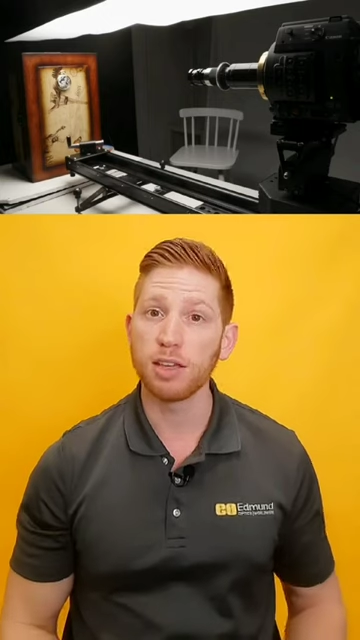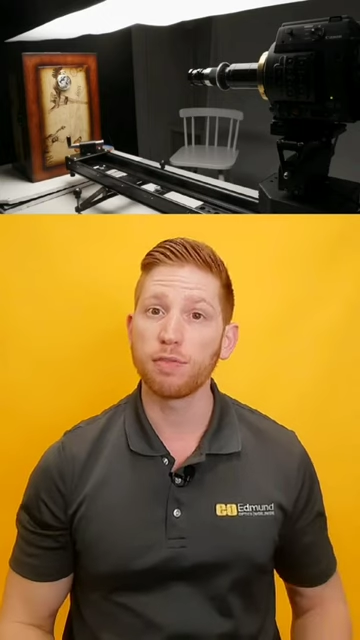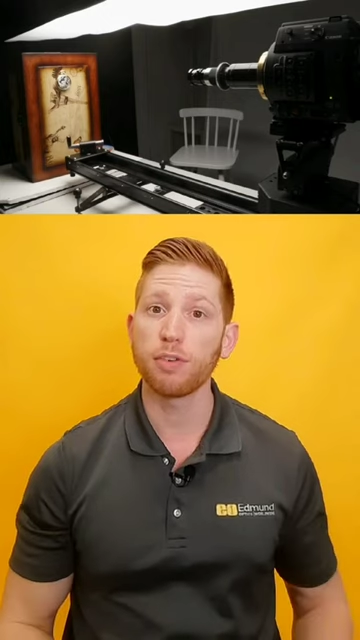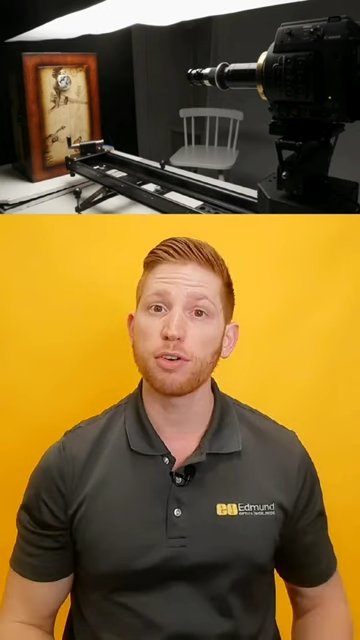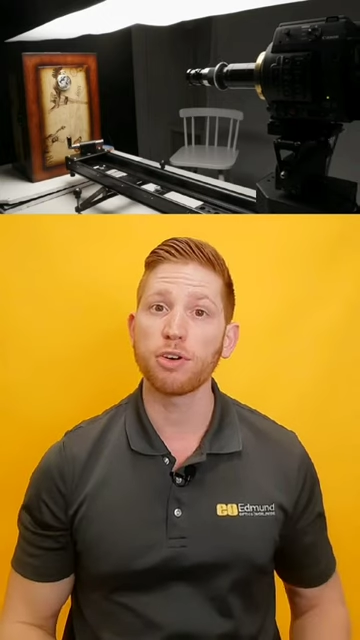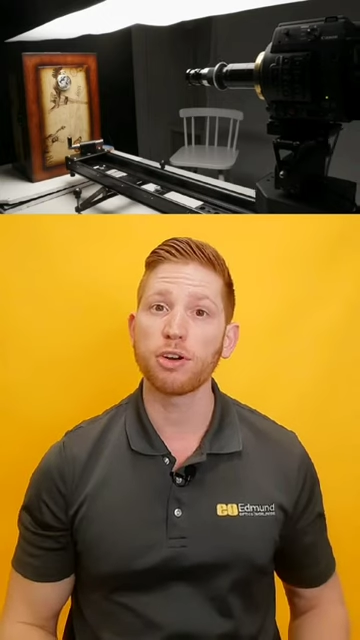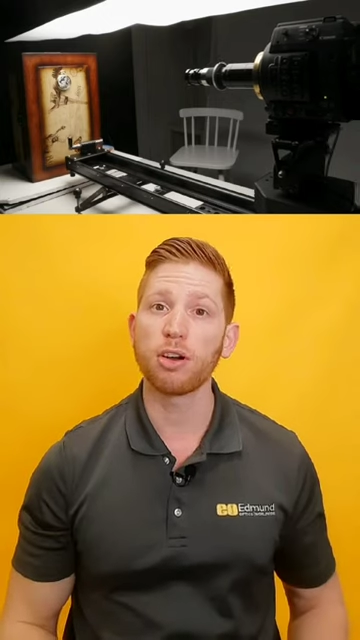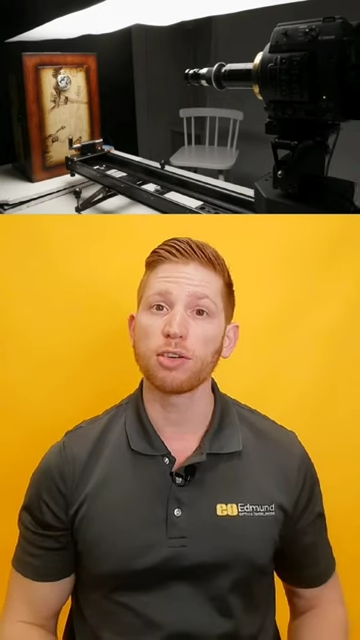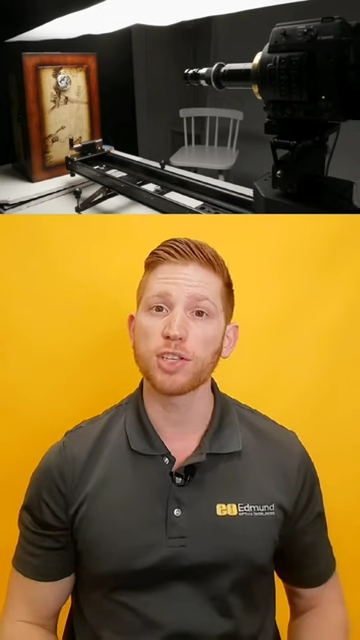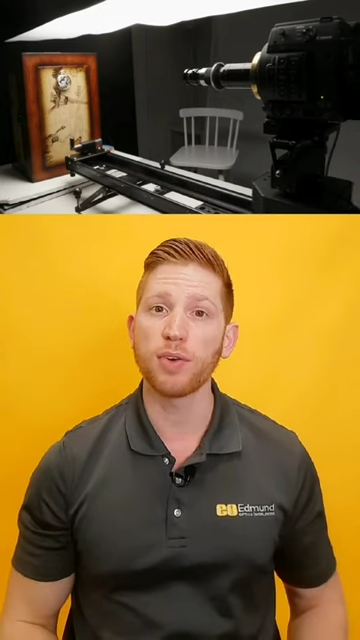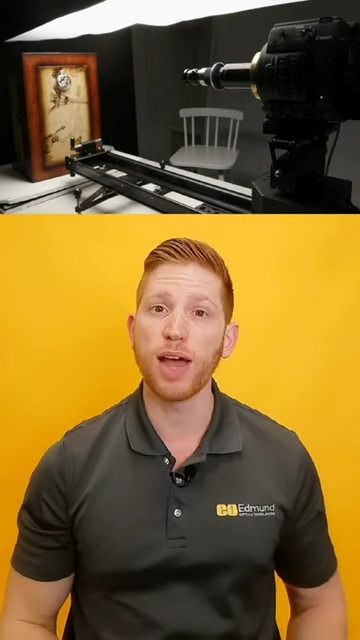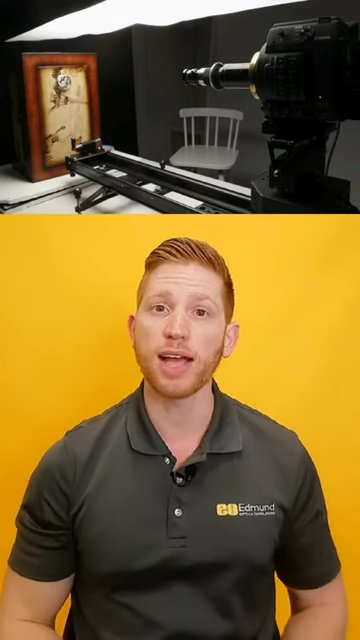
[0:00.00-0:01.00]
The inverter
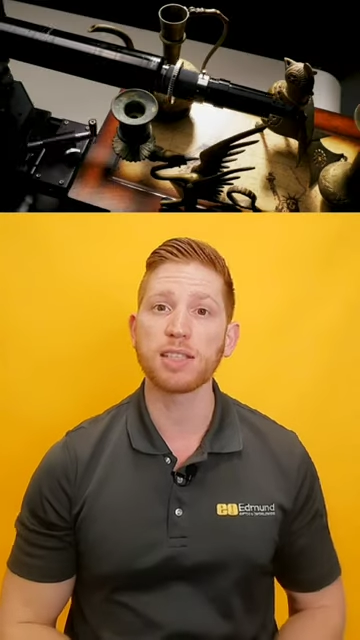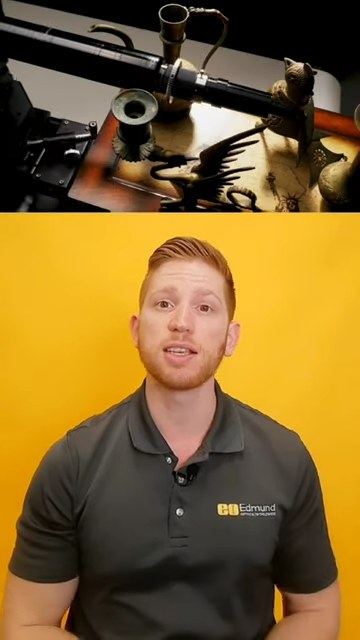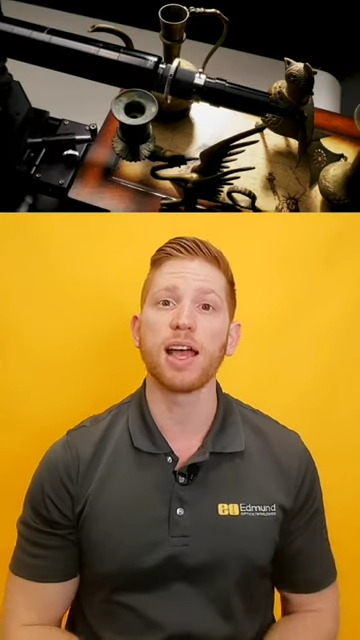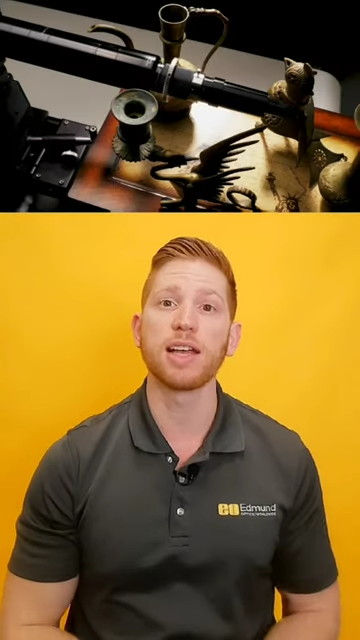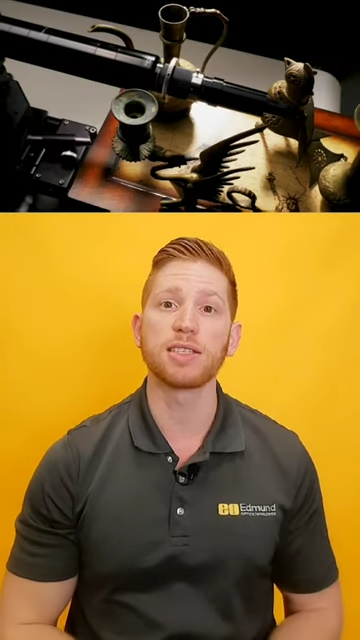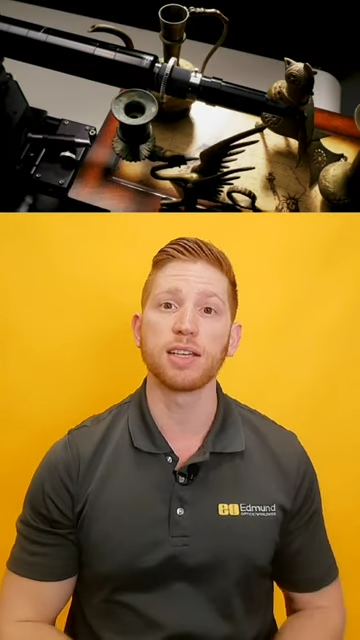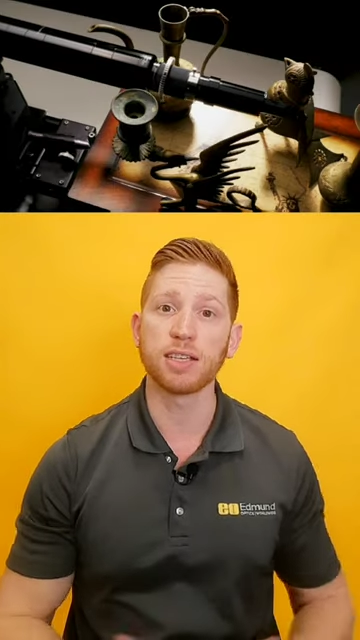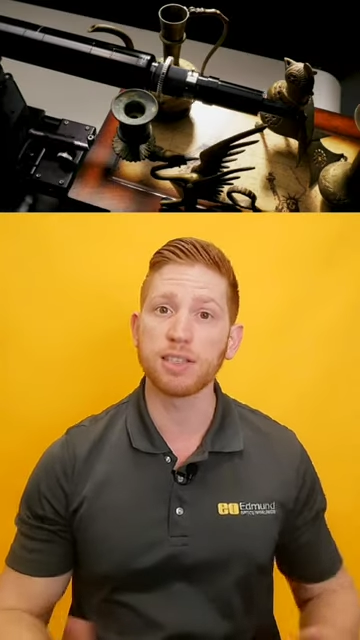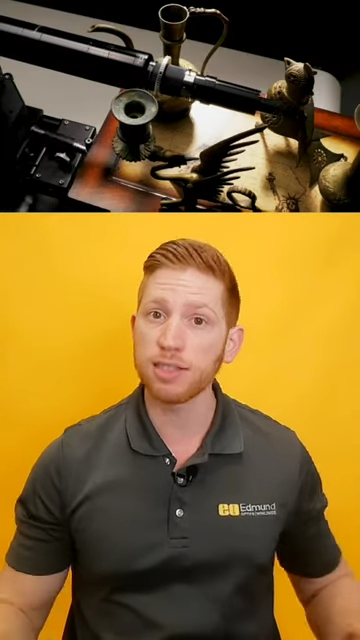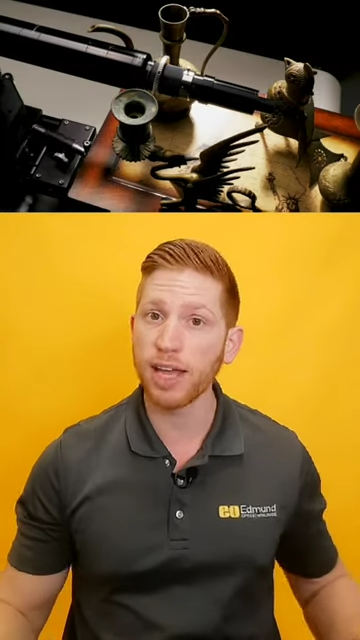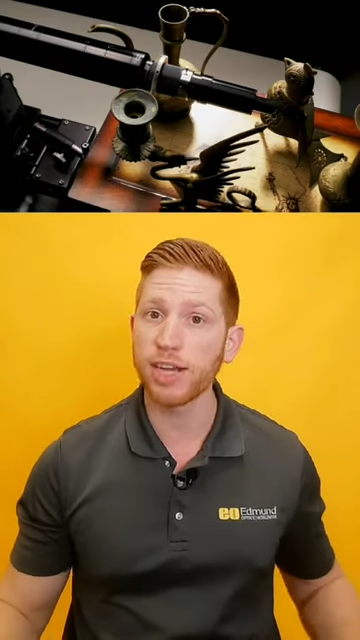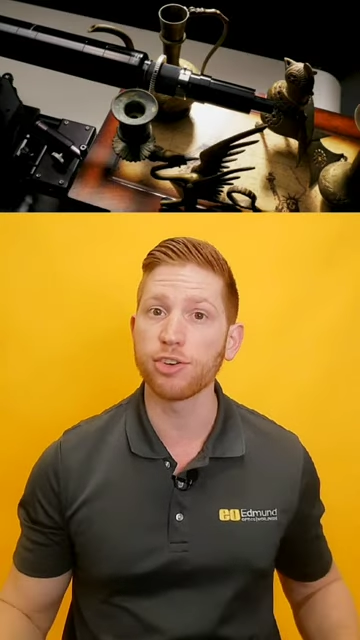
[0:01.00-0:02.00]
also acts as an
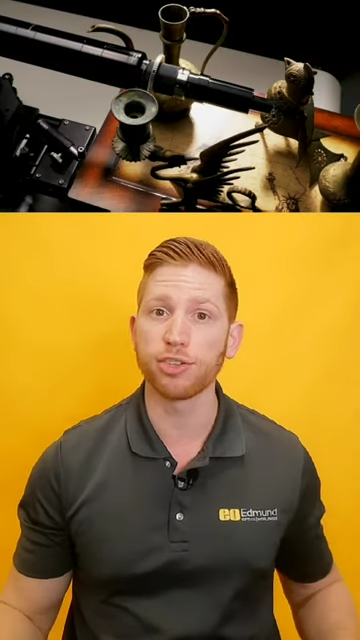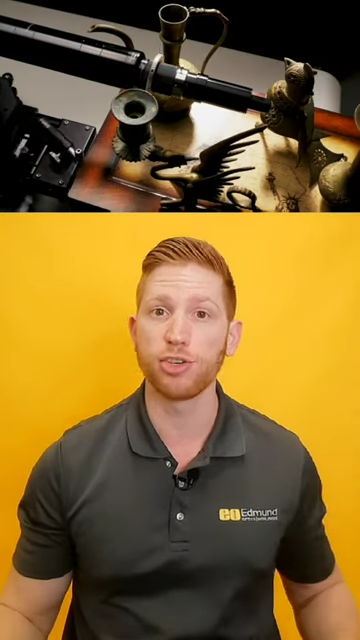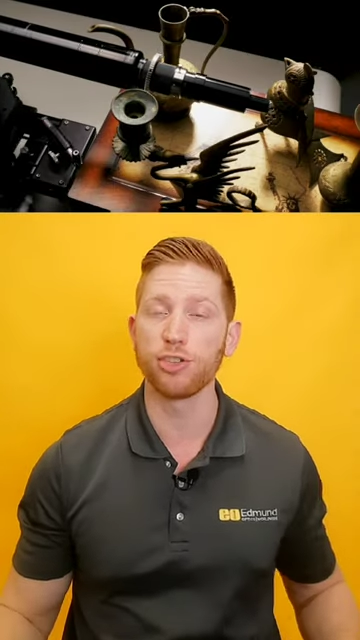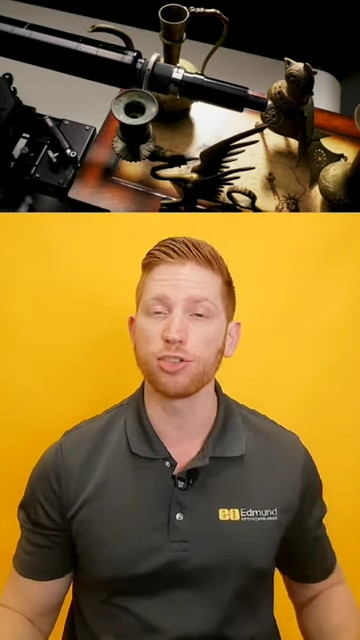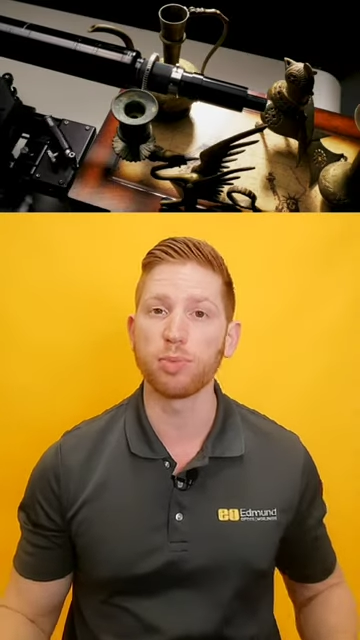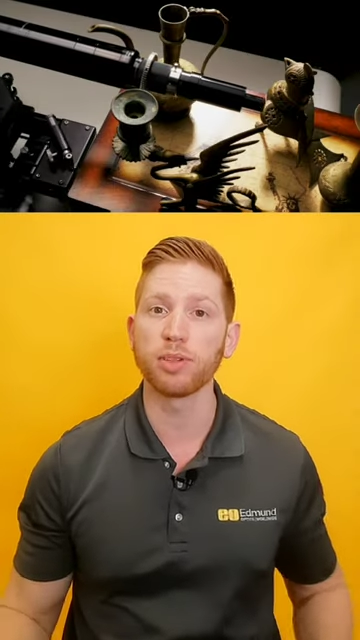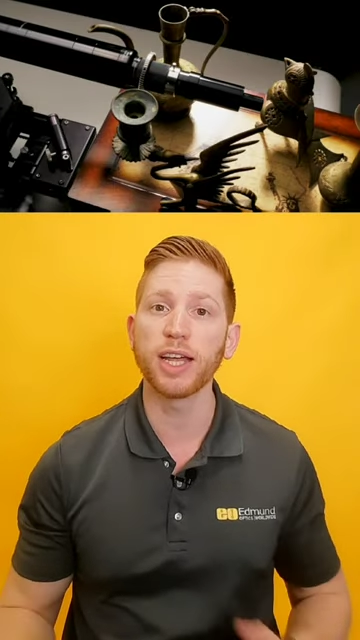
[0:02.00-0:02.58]
extender tube,